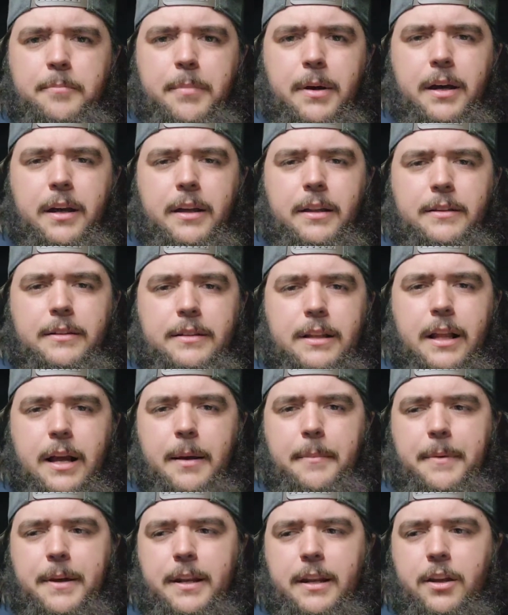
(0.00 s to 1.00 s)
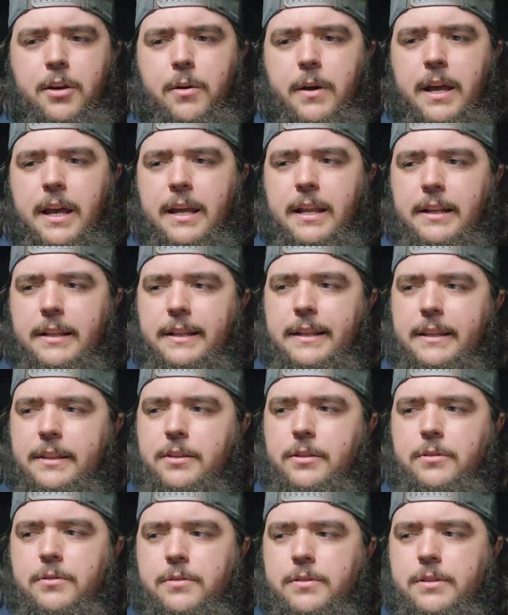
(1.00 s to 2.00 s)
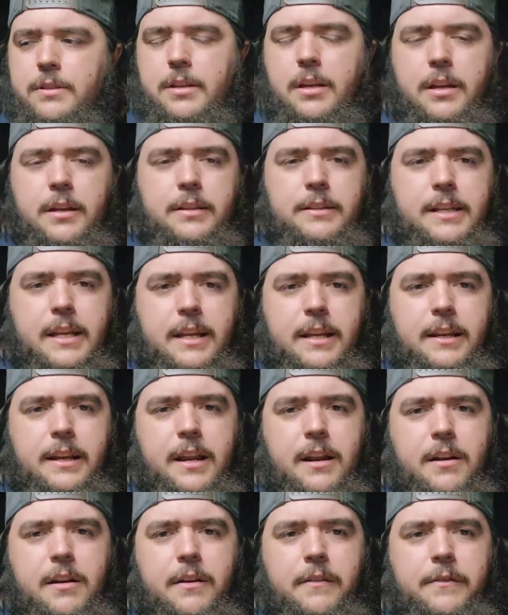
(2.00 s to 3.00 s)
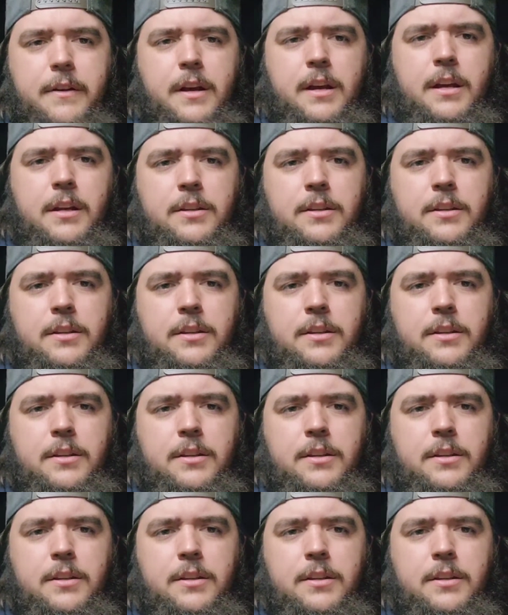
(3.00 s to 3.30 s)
But I'm gonna go ahead and get those taken care of.